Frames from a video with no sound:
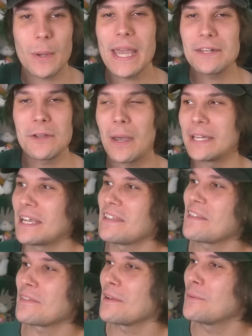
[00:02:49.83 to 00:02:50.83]
I had no idea
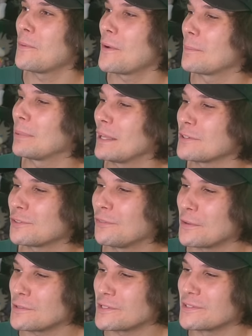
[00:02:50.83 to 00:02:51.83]
that there were plush
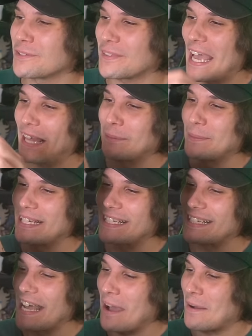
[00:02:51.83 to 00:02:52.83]
versions of the
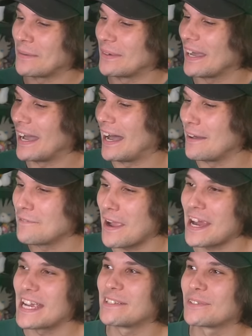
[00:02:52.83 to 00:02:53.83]
Halloween Town uh,
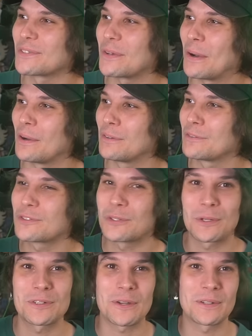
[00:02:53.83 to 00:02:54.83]
variants of
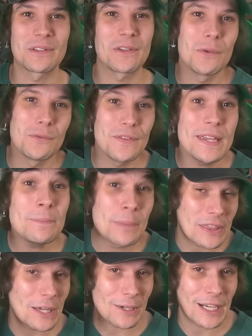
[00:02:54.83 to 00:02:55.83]
Sora, Donald, and Goofy,
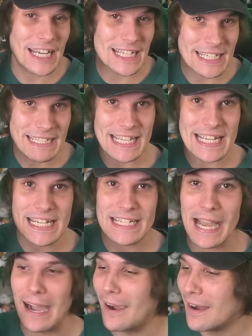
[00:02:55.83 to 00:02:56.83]
but there
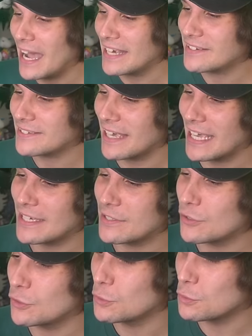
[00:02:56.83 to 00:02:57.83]
indeed are. I
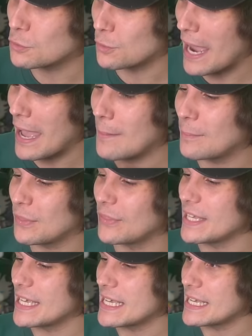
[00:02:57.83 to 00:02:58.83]
decided to grab
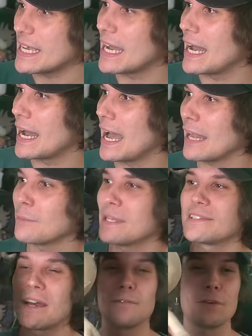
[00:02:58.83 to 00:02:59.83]
the uh,
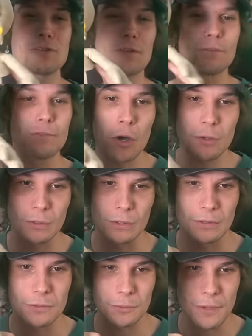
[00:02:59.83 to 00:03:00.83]
Halloween Town version of
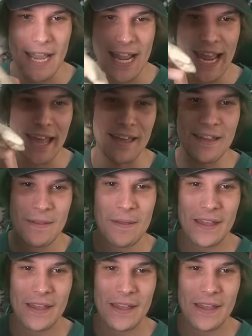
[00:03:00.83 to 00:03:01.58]
Donald right here.